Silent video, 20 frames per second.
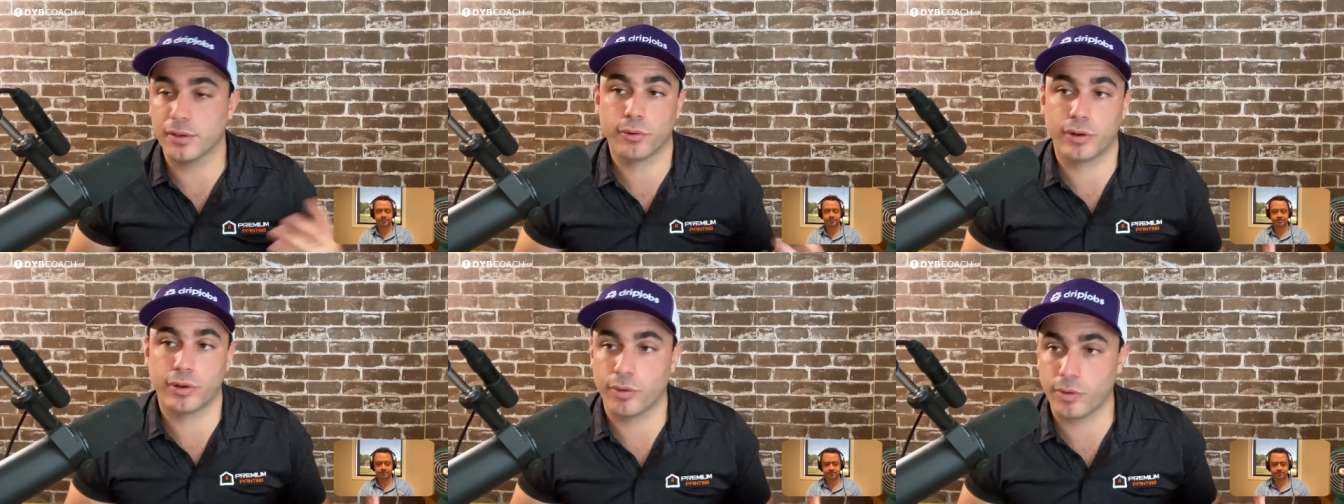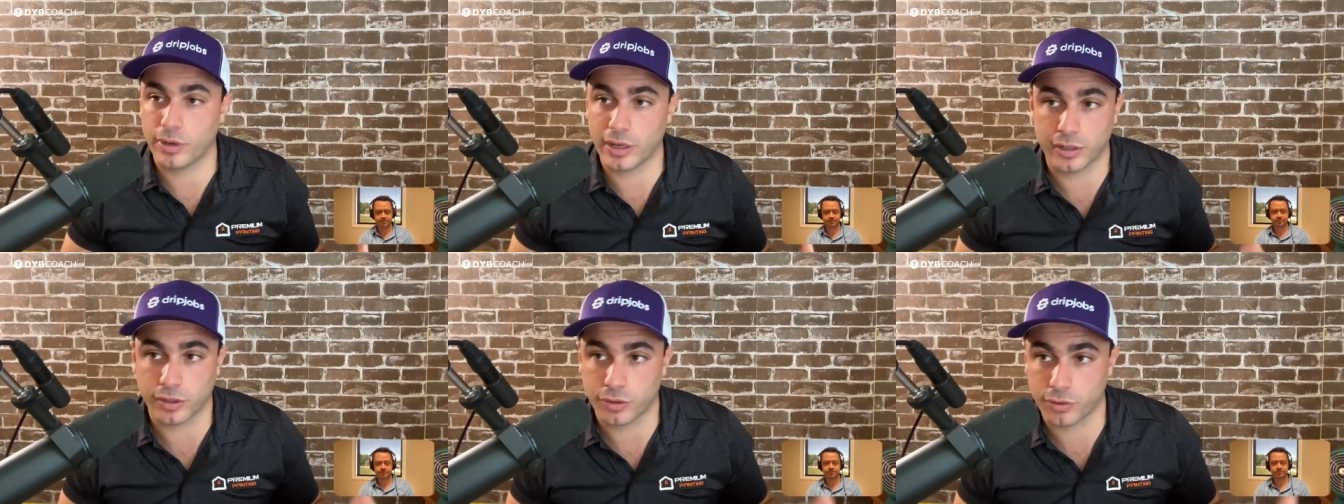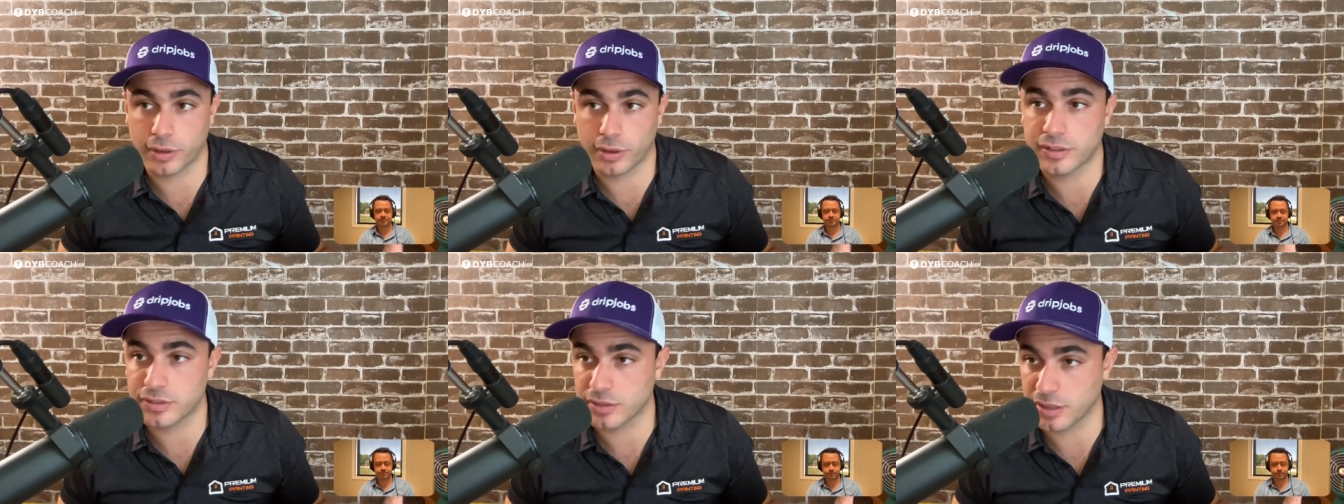re- and it
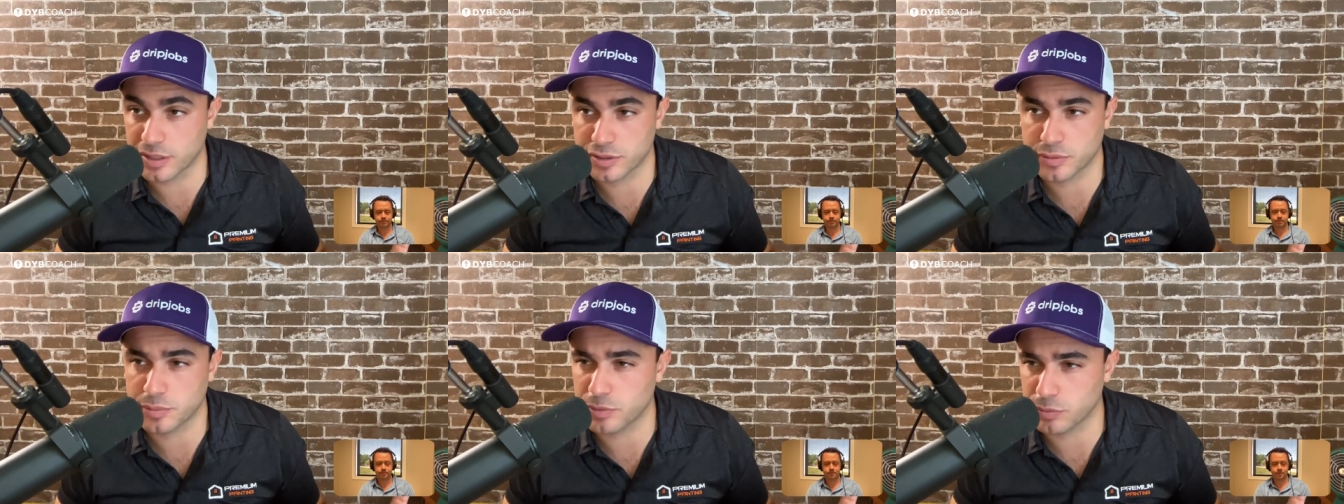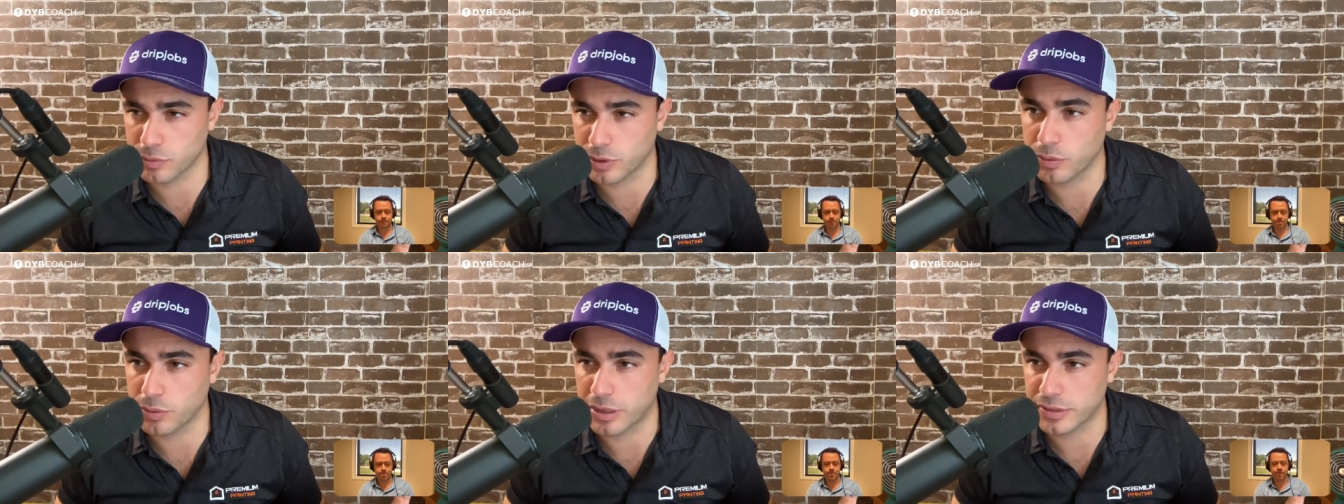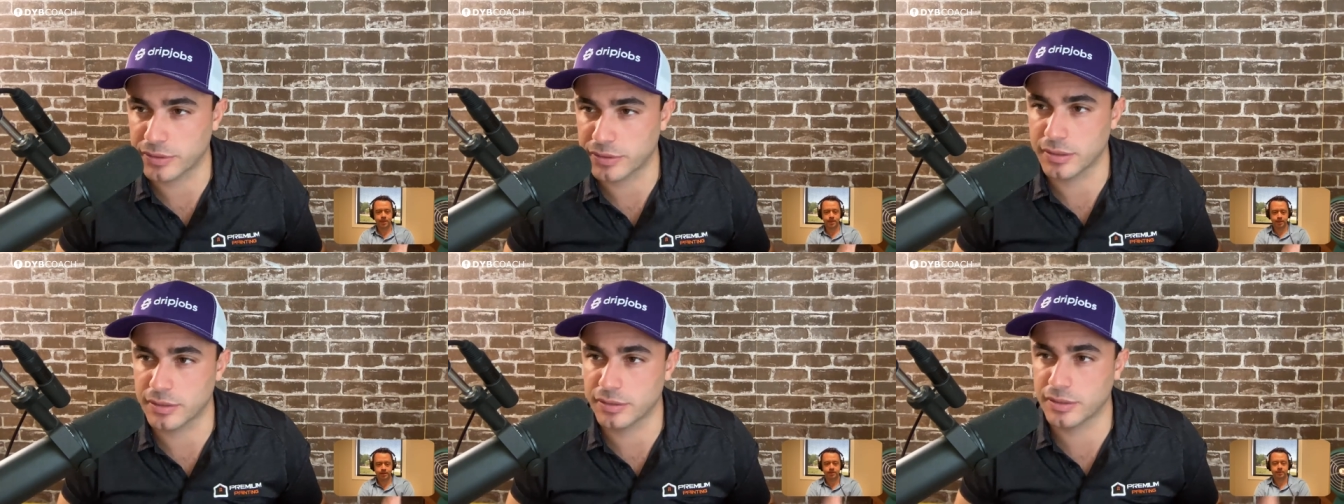creates an estimate
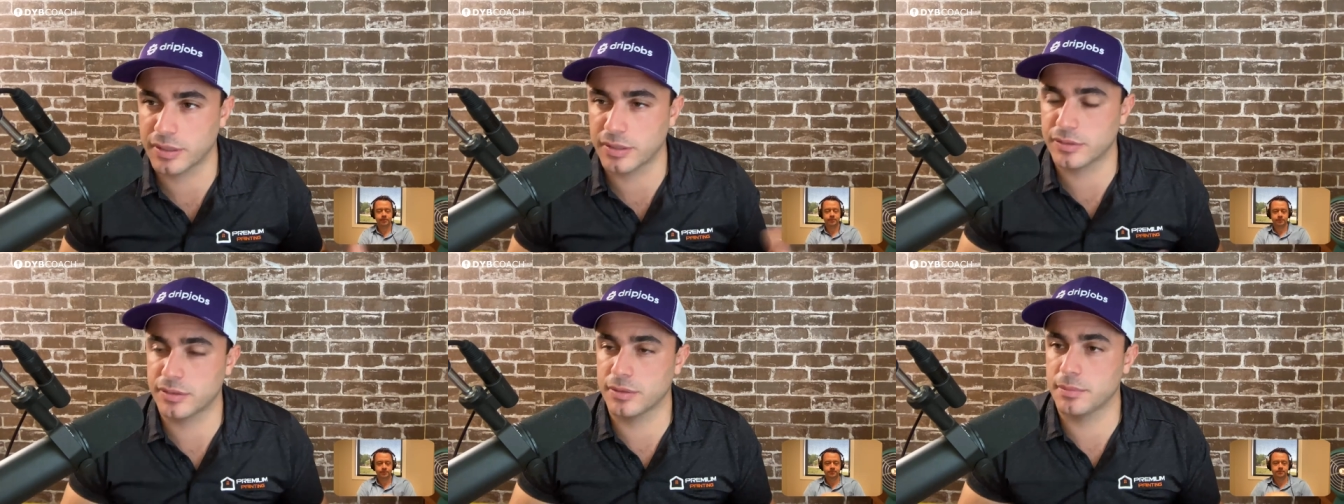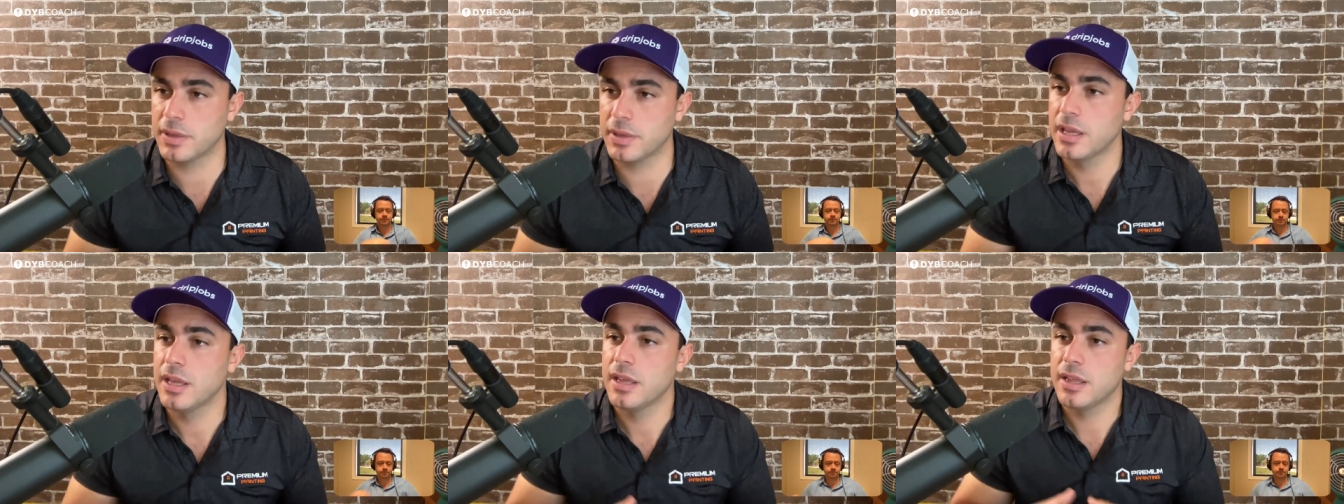request in the system.